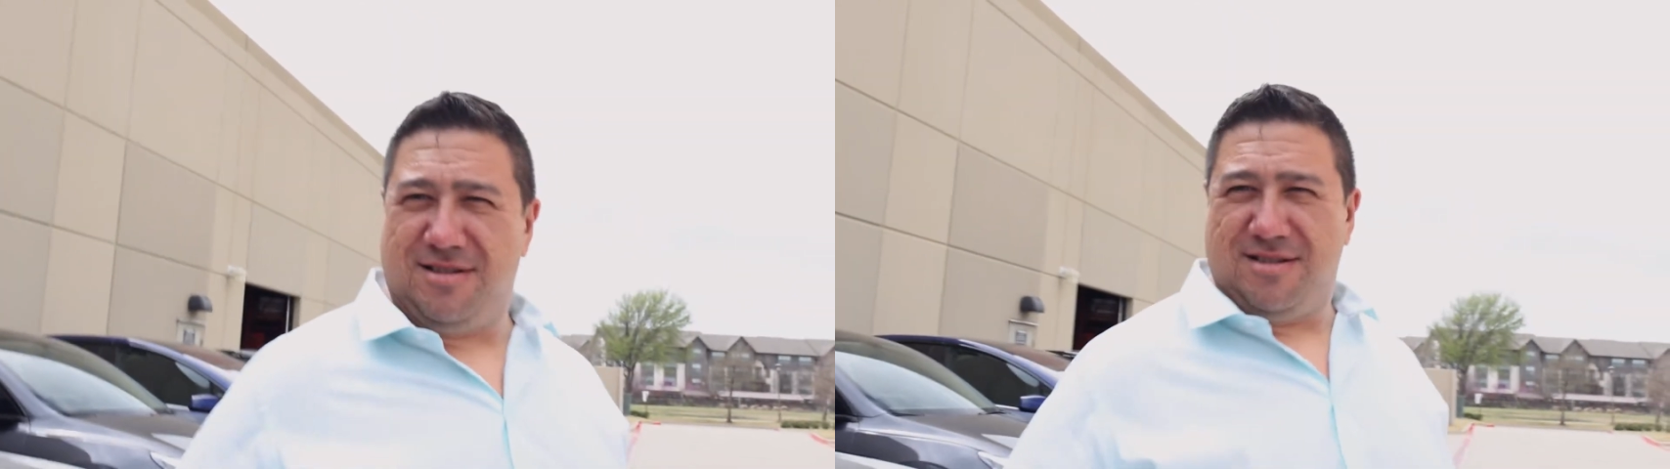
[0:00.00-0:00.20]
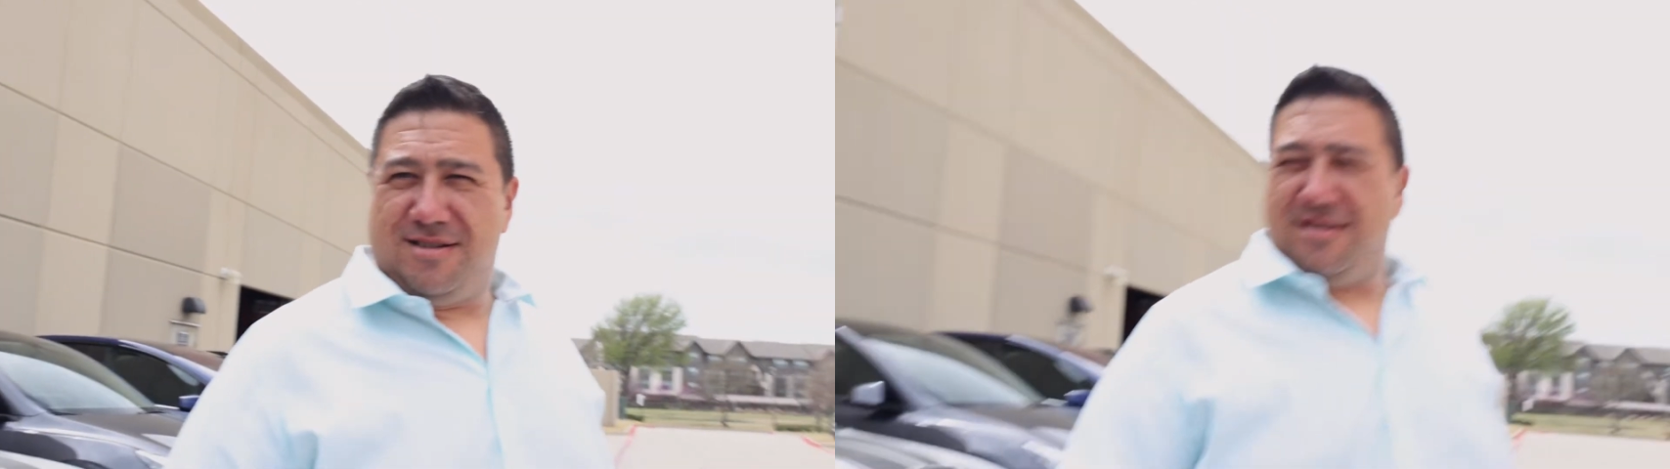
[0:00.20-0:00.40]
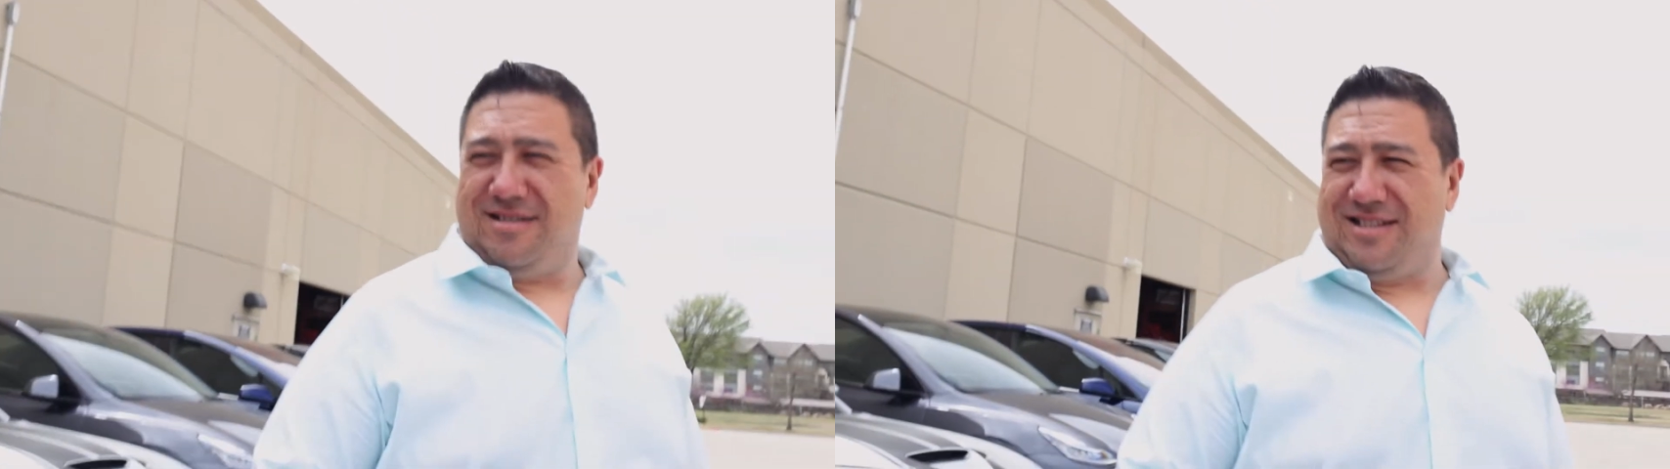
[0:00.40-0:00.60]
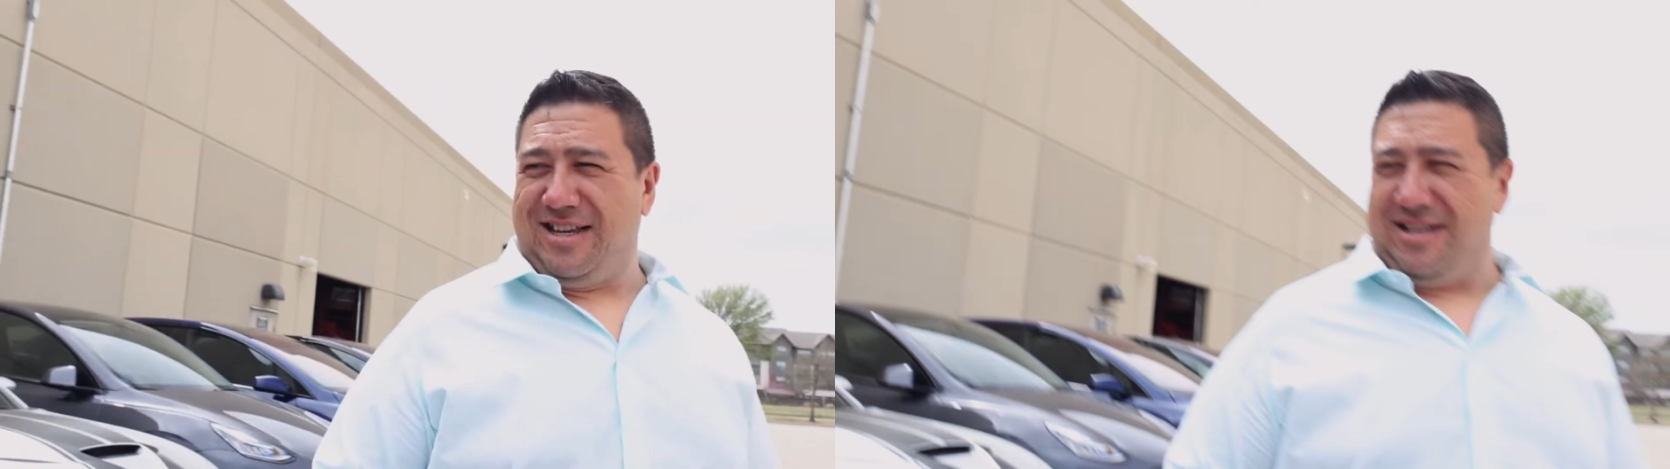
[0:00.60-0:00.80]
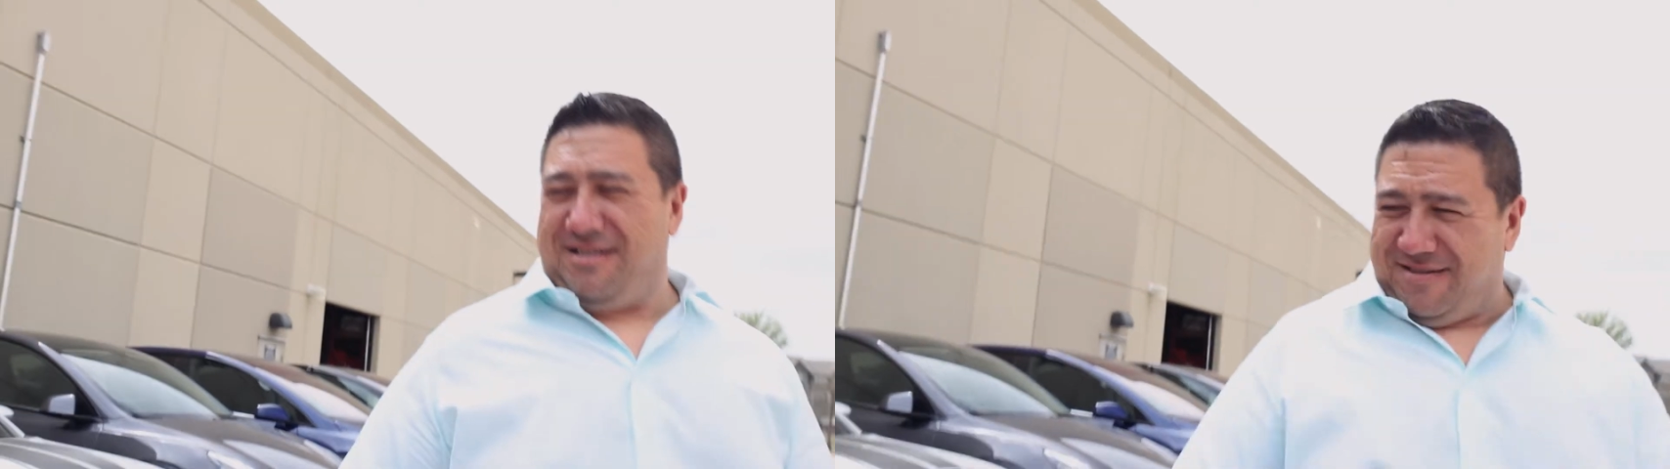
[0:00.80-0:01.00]
That's
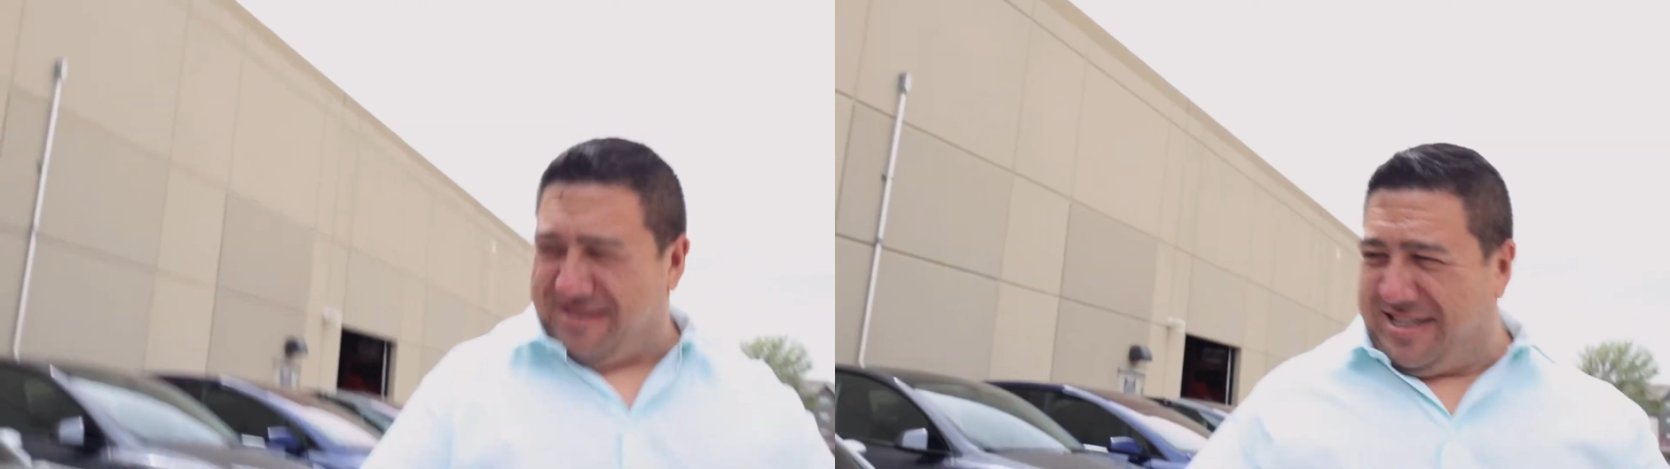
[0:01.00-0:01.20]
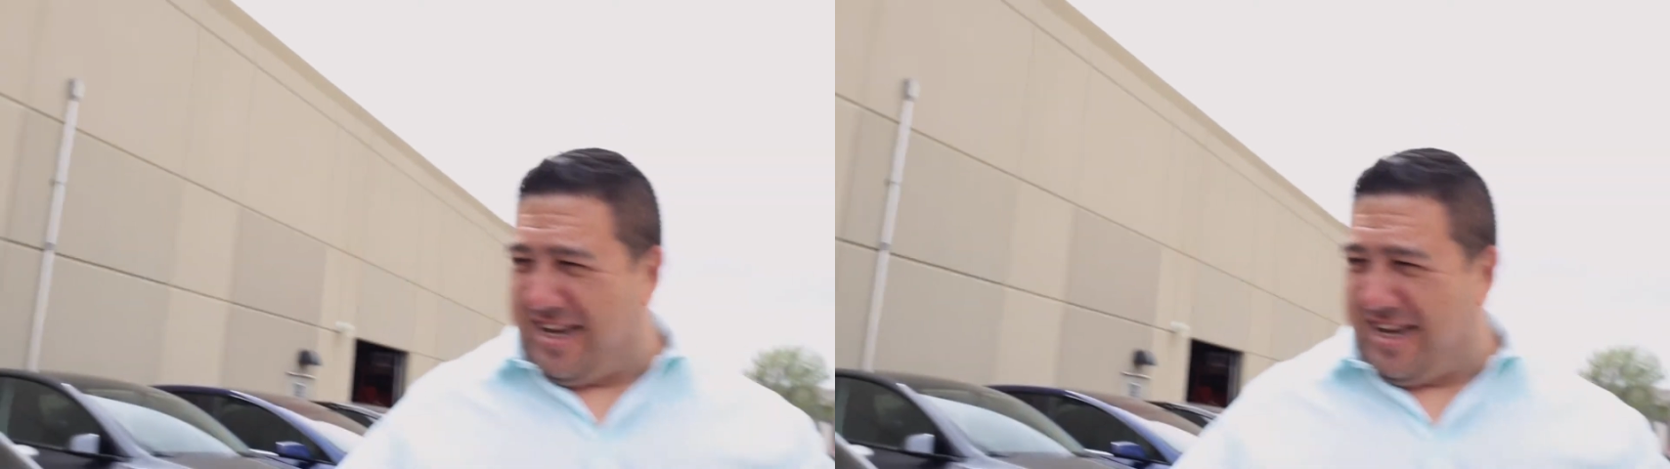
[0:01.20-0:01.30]
it. That's